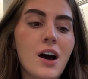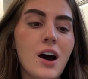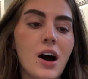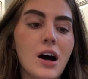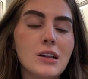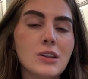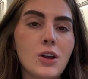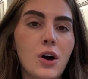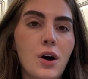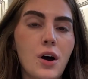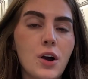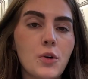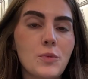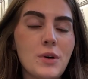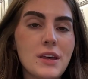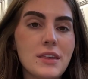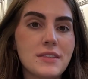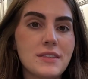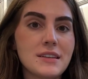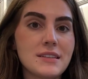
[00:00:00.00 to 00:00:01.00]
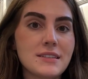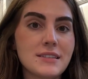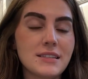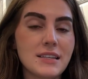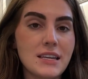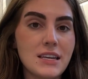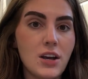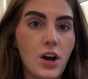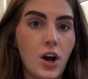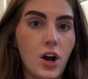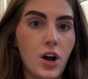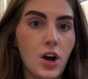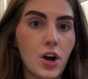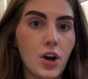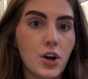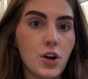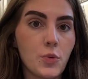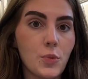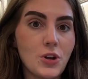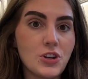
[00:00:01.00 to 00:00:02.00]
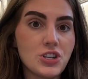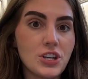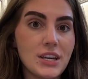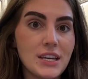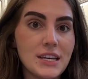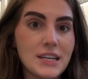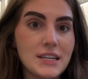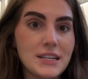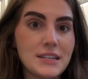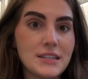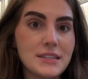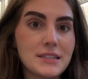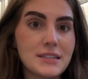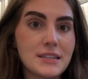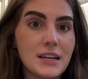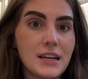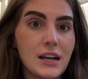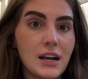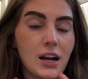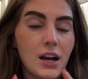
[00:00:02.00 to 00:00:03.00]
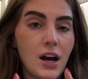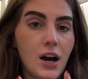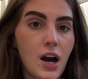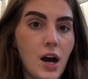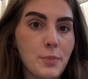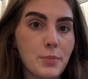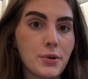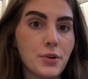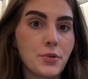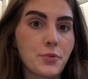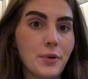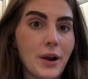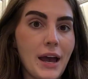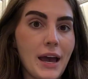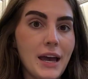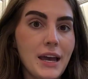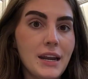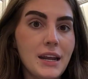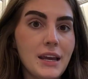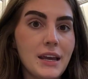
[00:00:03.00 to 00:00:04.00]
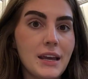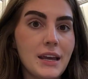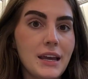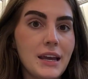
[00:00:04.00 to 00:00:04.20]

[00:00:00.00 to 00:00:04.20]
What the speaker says: along with the CR, which is copper red.